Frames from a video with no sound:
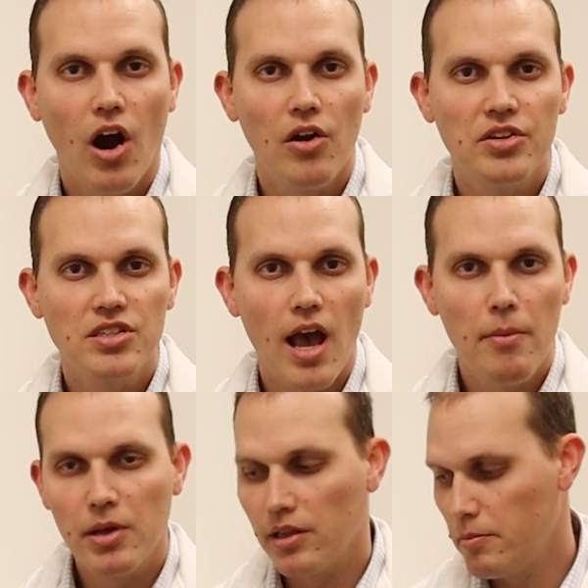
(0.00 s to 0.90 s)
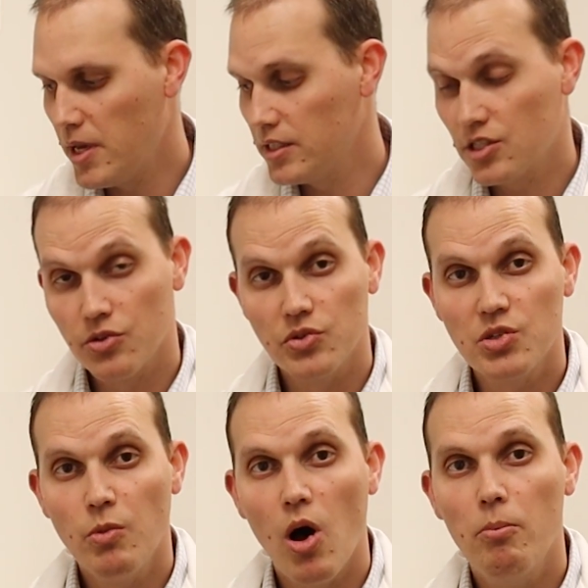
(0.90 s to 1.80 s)
Arthroscopically means through
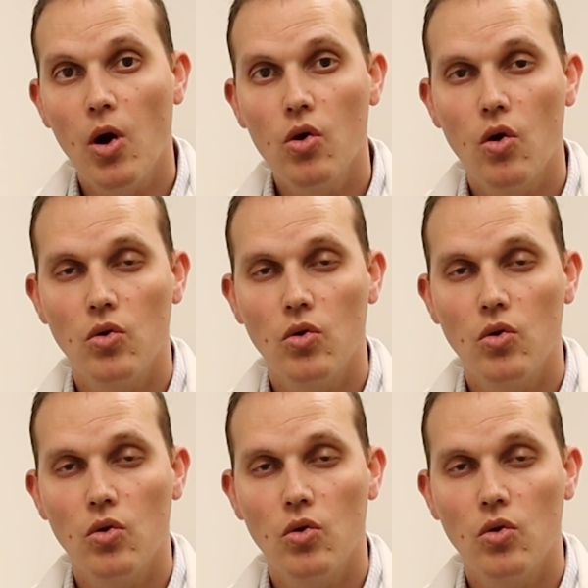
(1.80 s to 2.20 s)
small poke